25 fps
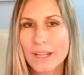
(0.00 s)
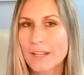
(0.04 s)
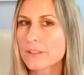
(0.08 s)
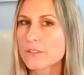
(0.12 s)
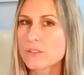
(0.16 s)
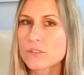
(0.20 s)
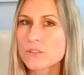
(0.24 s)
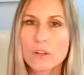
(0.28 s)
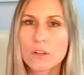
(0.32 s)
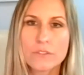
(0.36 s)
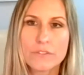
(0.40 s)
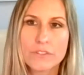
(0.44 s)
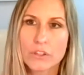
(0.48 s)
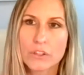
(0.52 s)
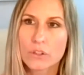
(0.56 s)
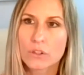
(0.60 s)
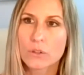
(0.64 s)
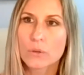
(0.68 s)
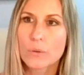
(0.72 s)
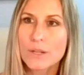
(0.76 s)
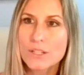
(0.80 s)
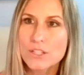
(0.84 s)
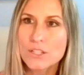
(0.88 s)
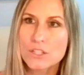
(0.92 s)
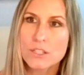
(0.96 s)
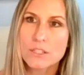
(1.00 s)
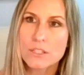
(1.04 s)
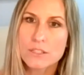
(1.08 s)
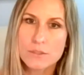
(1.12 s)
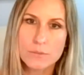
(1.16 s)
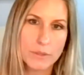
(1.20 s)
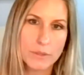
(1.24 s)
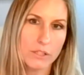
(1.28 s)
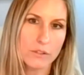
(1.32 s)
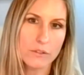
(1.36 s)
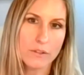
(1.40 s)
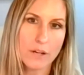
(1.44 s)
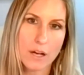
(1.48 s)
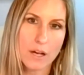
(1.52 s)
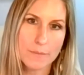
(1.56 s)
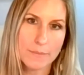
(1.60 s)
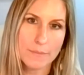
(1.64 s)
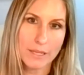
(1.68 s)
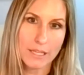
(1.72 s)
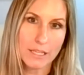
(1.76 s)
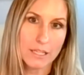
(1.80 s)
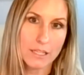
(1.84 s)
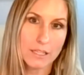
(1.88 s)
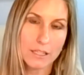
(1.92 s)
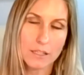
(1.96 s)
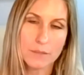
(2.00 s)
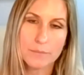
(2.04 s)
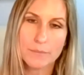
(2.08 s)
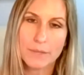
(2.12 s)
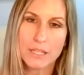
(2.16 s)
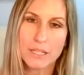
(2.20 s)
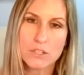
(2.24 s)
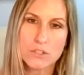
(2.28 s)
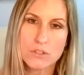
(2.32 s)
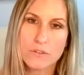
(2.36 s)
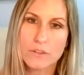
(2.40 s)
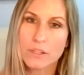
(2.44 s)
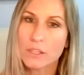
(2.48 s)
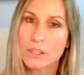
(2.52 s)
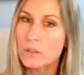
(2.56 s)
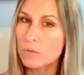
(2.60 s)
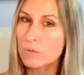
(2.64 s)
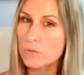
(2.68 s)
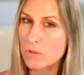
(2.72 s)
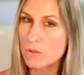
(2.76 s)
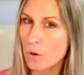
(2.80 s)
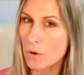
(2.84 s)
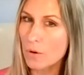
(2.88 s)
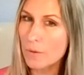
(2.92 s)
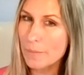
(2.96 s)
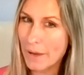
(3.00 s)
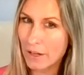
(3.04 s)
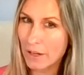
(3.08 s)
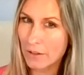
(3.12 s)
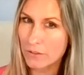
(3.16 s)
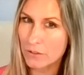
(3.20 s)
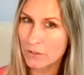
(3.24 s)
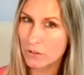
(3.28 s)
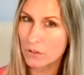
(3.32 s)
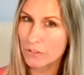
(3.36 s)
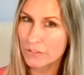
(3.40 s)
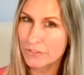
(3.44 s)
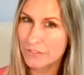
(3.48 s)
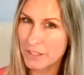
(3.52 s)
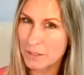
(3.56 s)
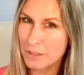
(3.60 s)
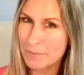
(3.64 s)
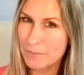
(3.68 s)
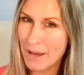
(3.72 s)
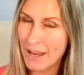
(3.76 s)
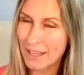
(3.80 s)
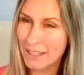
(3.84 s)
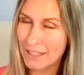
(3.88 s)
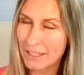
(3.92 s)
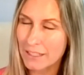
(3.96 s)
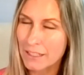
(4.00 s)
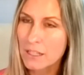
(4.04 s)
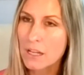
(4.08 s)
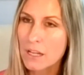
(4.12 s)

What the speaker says: answer all of your questions when you come in and make sure that you know about neurofeedback.